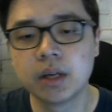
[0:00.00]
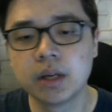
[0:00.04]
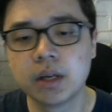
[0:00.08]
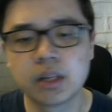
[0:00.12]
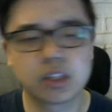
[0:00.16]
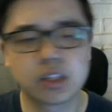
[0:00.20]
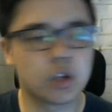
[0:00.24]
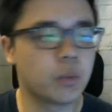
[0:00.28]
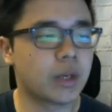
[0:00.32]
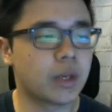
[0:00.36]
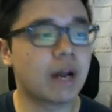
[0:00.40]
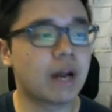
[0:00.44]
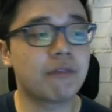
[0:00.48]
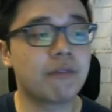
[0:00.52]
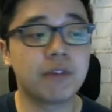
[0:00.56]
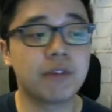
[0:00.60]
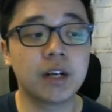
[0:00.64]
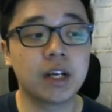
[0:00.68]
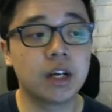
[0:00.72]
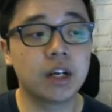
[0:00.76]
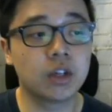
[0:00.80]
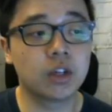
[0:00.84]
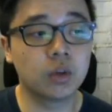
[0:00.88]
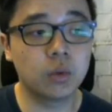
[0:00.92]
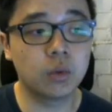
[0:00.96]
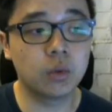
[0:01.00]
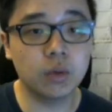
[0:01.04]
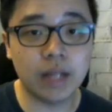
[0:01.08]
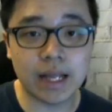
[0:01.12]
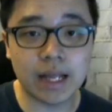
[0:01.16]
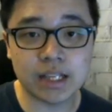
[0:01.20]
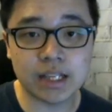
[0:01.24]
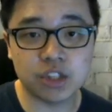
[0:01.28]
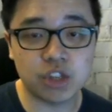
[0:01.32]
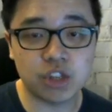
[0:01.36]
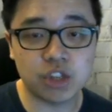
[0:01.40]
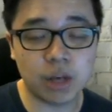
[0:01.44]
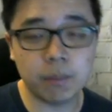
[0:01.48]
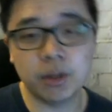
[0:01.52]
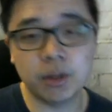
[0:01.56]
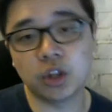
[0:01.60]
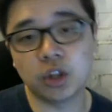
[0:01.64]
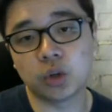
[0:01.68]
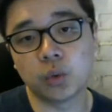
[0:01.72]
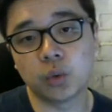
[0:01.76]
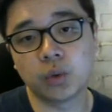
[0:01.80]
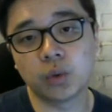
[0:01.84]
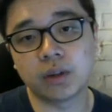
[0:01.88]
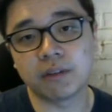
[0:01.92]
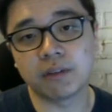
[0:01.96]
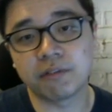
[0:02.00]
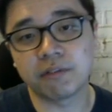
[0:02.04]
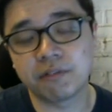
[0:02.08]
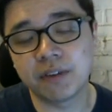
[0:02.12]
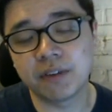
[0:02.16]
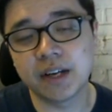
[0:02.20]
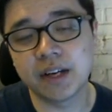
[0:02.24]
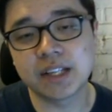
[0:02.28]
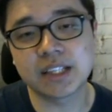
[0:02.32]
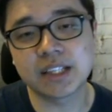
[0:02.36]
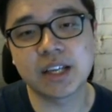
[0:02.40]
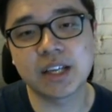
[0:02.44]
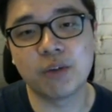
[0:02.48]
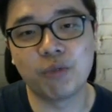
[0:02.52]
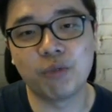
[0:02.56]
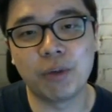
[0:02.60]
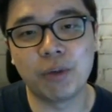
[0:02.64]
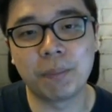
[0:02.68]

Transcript: So without further ado, let's jump into the first